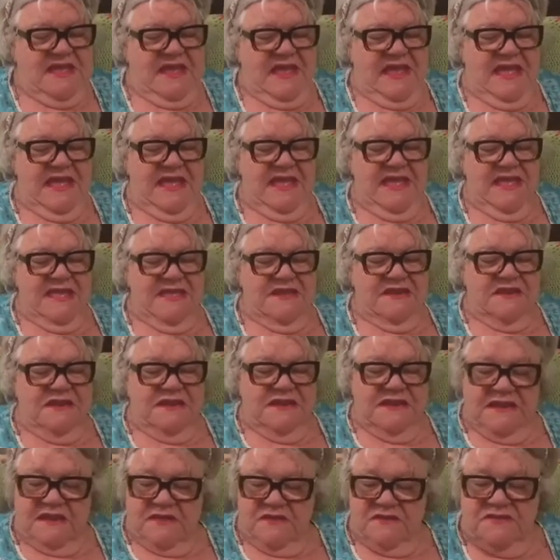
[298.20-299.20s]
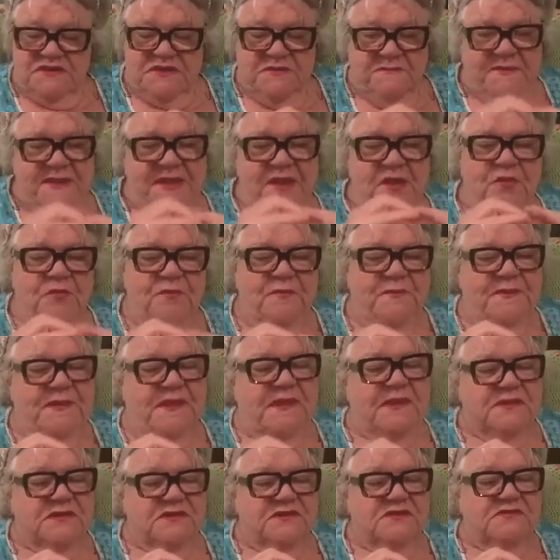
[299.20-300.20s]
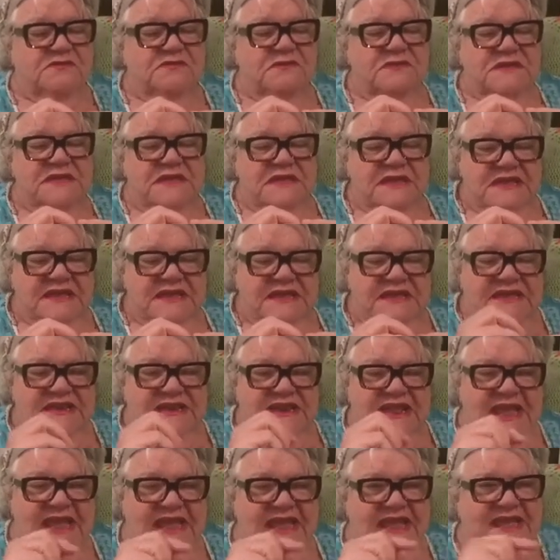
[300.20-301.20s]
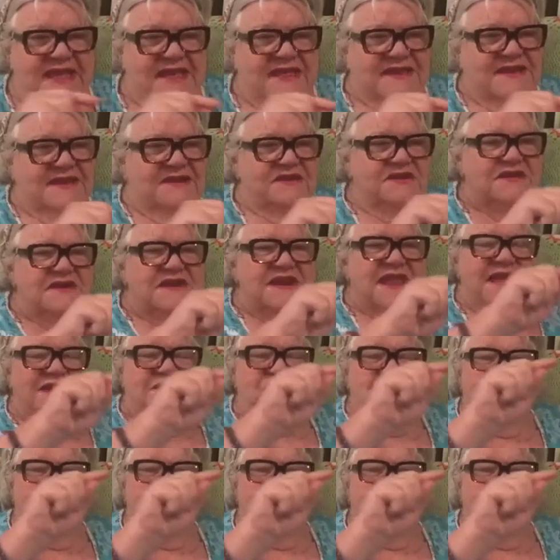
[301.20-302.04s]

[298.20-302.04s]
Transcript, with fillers: And on the belt buckle, it had, looked like